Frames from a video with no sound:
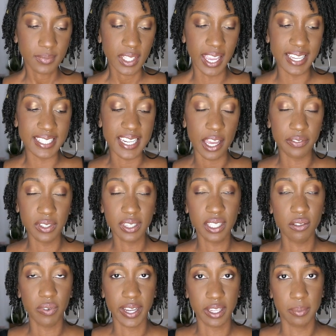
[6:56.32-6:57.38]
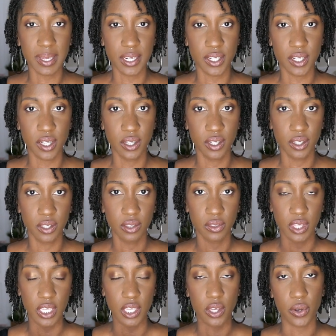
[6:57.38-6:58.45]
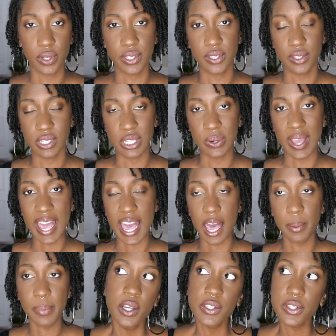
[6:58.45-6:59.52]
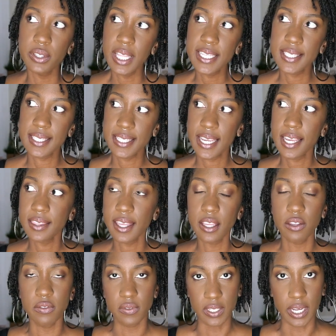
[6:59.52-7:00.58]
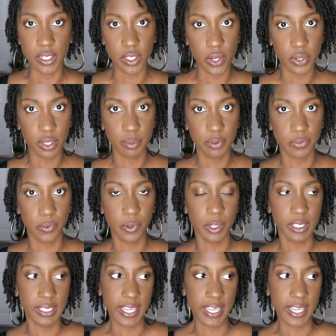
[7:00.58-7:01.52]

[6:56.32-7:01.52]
I definitely recommend the yoga studio app. So let's say that you've done yoga before,